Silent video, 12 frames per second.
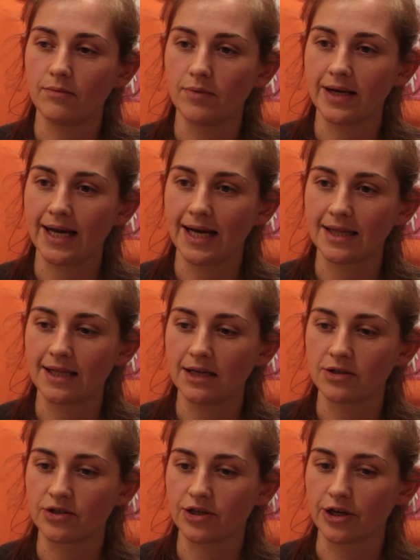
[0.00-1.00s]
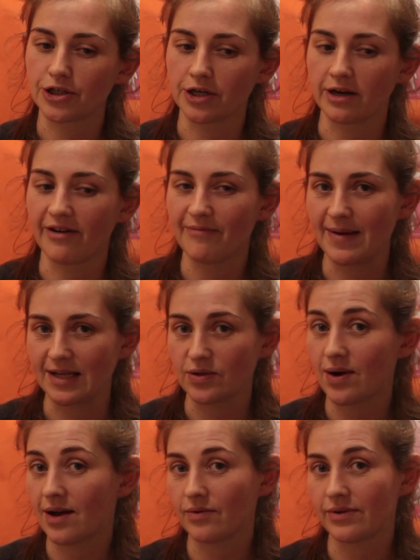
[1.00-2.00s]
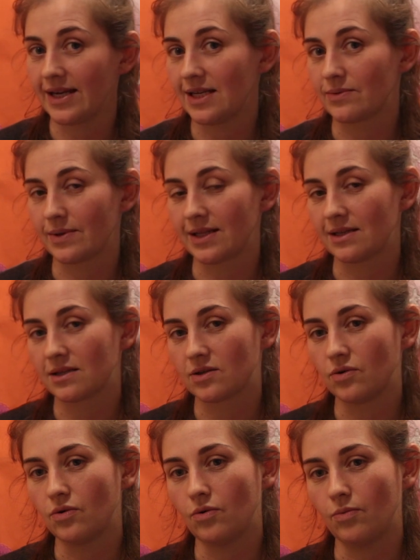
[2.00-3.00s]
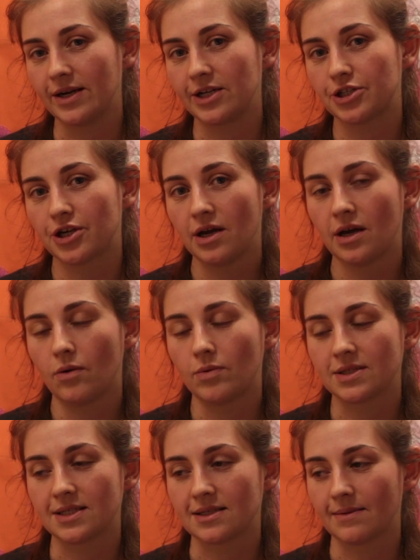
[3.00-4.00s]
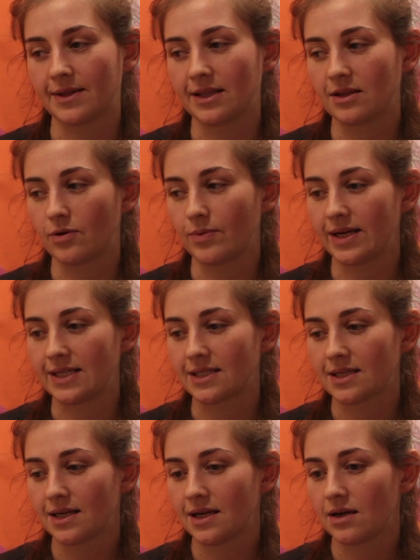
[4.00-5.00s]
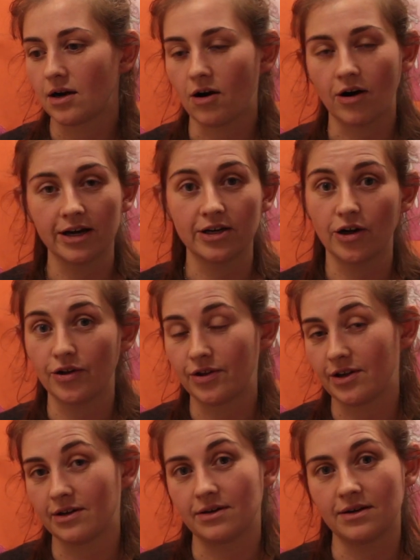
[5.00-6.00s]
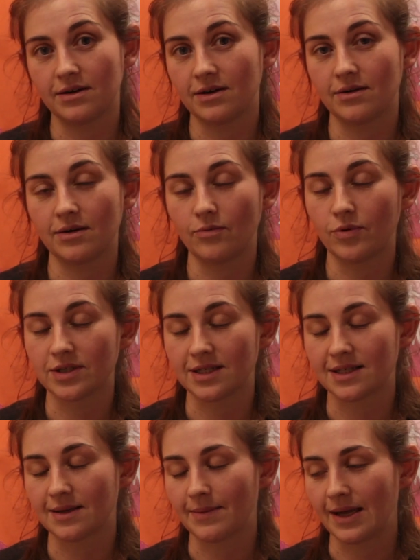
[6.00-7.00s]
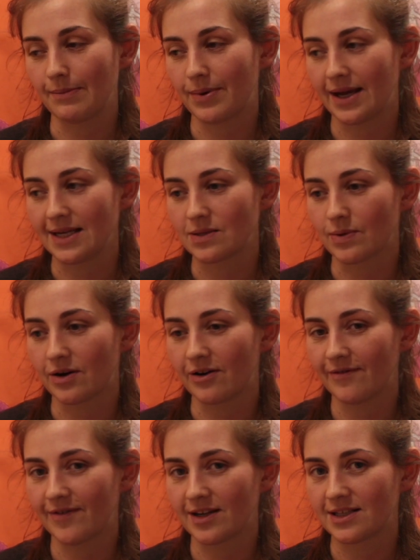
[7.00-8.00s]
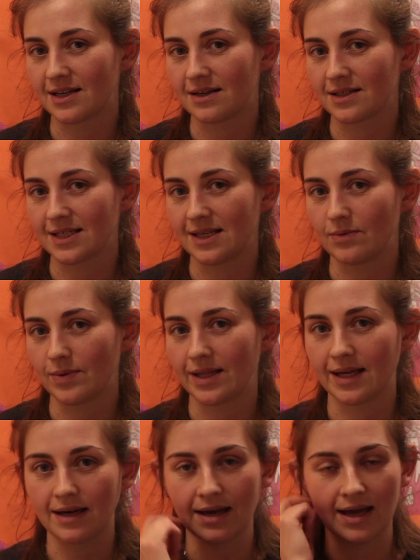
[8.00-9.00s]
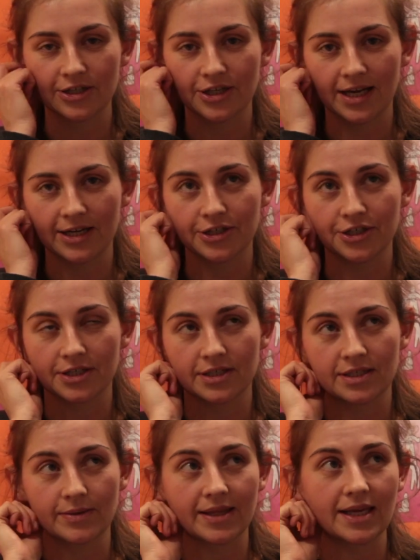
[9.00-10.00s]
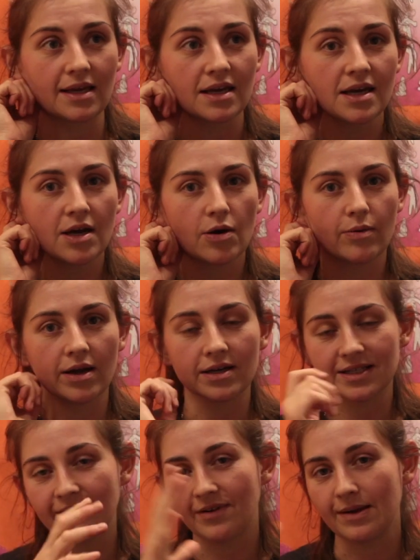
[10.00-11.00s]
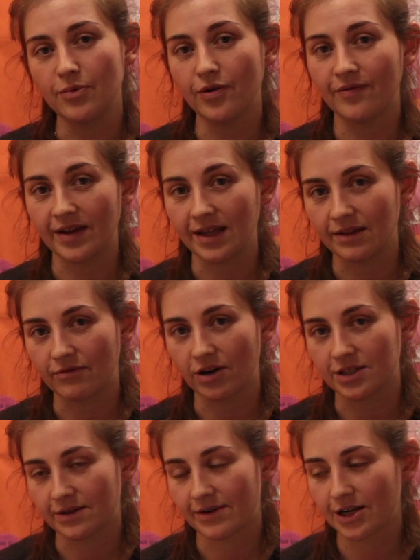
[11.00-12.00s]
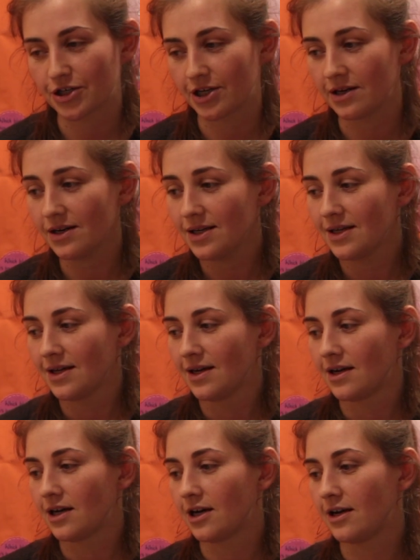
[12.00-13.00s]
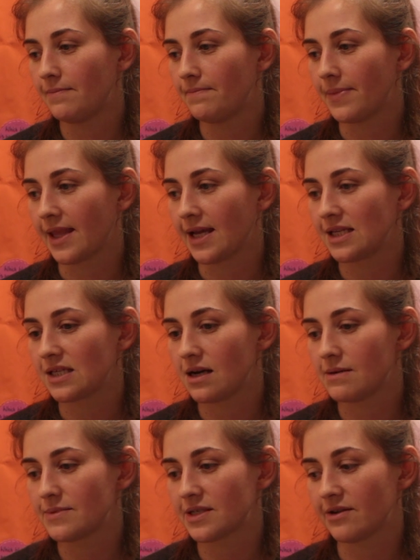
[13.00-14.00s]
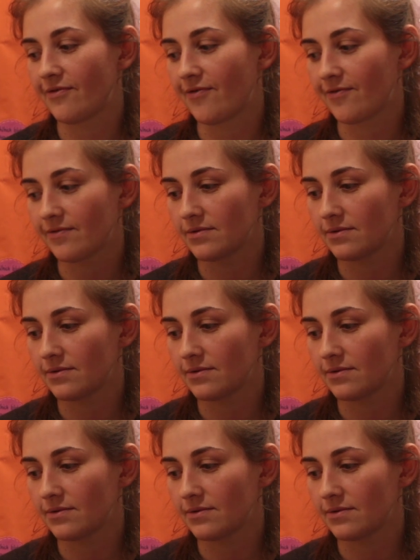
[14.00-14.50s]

we had the introduction of mental health leads within school, which wasn't something that we'd, I know that wasn't something in place when I first started within education. So I think we are definitely moving in the right direction. In terms of